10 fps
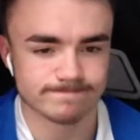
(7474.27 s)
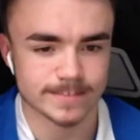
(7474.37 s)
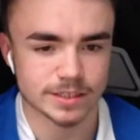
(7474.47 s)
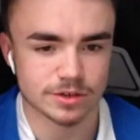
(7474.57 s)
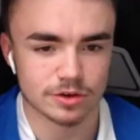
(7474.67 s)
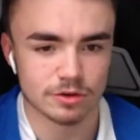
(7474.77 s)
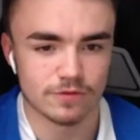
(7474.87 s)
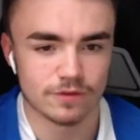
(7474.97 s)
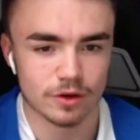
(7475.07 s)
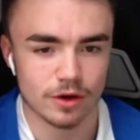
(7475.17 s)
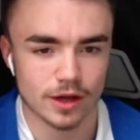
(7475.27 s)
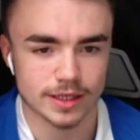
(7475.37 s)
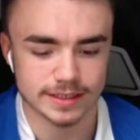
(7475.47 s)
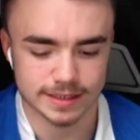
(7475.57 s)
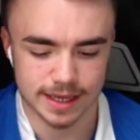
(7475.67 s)
There's not an awful lot I
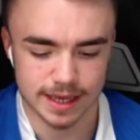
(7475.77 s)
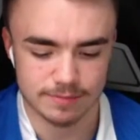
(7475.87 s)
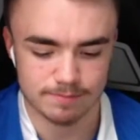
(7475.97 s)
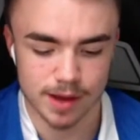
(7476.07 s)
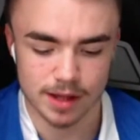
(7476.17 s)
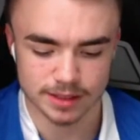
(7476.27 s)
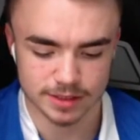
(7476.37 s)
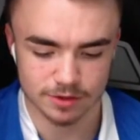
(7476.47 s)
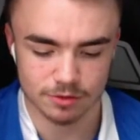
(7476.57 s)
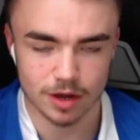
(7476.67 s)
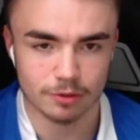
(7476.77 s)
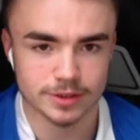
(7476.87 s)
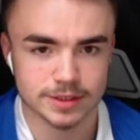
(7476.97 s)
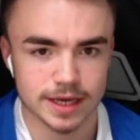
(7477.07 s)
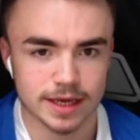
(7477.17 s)
can say. But all I
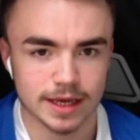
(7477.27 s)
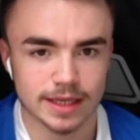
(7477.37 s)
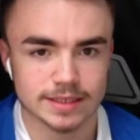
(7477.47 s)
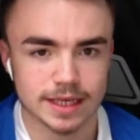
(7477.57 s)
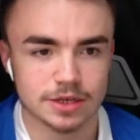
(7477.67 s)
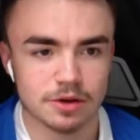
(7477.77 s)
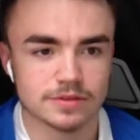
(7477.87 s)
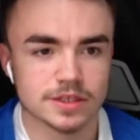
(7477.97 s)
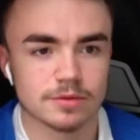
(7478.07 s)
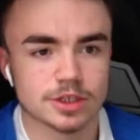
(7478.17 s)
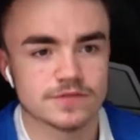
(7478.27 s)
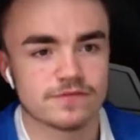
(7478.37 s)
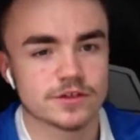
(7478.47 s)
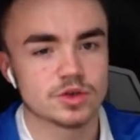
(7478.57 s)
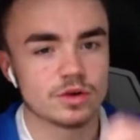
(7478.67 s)
would say is thank you ever so much
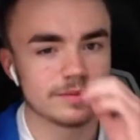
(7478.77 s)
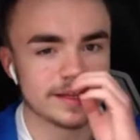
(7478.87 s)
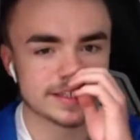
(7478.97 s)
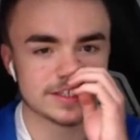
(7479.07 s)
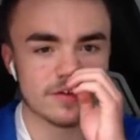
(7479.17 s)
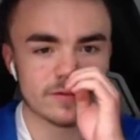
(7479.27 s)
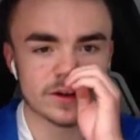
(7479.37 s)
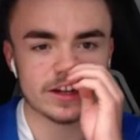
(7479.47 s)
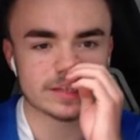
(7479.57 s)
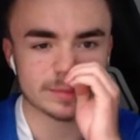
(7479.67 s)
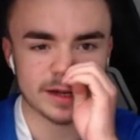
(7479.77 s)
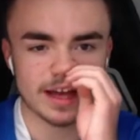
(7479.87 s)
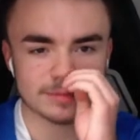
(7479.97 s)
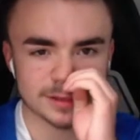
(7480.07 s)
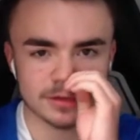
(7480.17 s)
for joining me this afternoon. It's been an
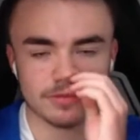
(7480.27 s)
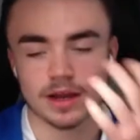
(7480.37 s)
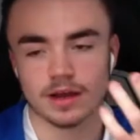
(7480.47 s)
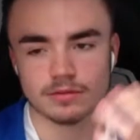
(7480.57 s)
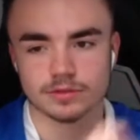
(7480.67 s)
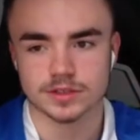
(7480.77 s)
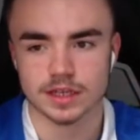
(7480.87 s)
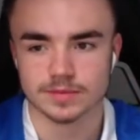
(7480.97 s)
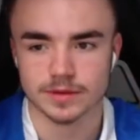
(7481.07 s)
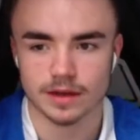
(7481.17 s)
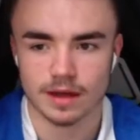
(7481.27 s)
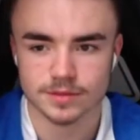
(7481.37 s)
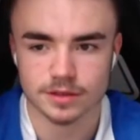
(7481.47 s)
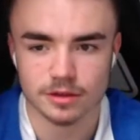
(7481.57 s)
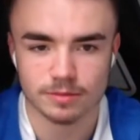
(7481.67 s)
absolute, well, I would say it's been an
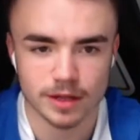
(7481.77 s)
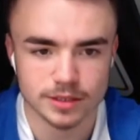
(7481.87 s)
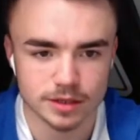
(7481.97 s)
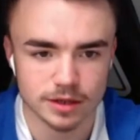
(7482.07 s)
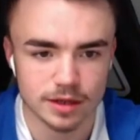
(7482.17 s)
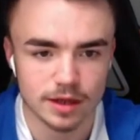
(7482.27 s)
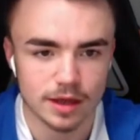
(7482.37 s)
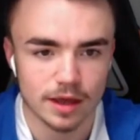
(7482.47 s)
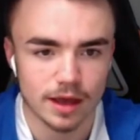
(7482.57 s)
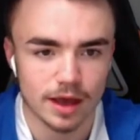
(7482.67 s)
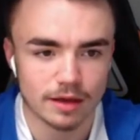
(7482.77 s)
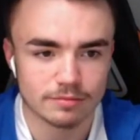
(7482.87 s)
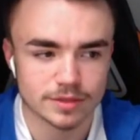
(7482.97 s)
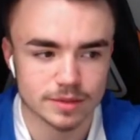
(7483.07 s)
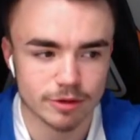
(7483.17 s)
absolute pleasure
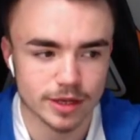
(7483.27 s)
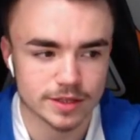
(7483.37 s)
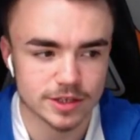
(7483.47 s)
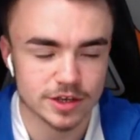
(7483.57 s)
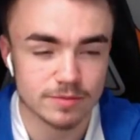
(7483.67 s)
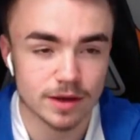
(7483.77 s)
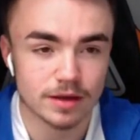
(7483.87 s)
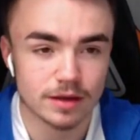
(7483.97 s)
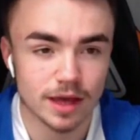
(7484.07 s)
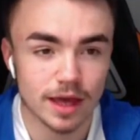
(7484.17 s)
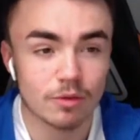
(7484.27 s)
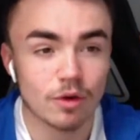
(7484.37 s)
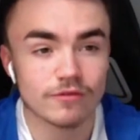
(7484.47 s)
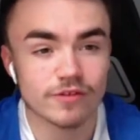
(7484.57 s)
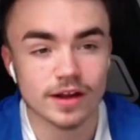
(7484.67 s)
to bring it to you, but it
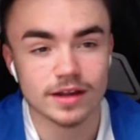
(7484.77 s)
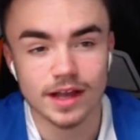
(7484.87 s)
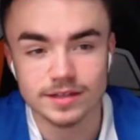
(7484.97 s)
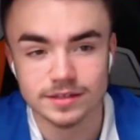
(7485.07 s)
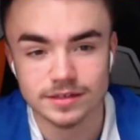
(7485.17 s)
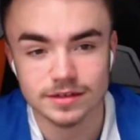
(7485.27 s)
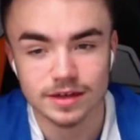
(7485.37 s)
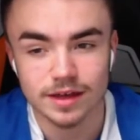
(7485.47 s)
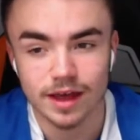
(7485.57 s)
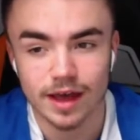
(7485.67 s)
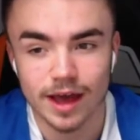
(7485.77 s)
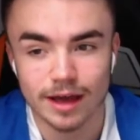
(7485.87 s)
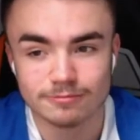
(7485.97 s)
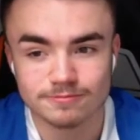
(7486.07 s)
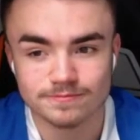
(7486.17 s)
quite frankly hasn't.
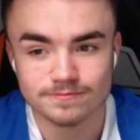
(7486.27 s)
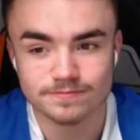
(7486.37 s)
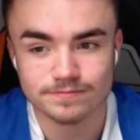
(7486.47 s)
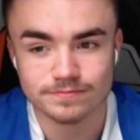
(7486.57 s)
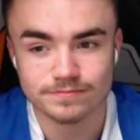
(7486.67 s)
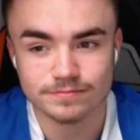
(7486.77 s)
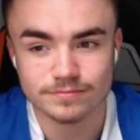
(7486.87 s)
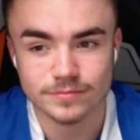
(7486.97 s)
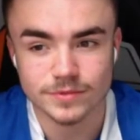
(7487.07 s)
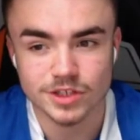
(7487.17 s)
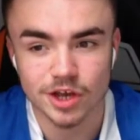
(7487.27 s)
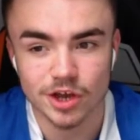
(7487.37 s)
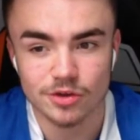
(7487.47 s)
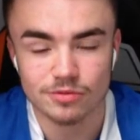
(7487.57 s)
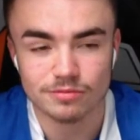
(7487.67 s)

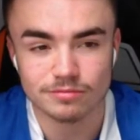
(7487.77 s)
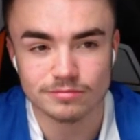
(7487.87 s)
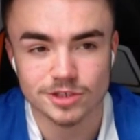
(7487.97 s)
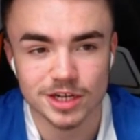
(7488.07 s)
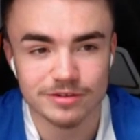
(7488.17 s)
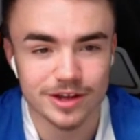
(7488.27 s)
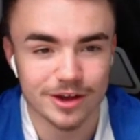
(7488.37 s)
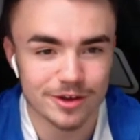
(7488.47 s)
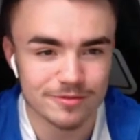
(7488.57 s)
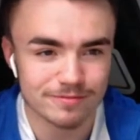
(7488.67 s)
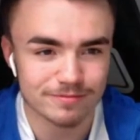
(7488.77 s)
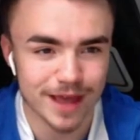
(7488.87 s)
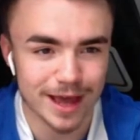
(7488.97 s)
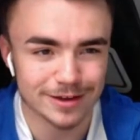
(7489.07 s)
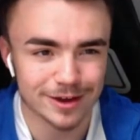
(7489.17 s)
So cheerio,
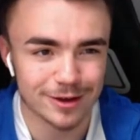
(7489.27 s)
and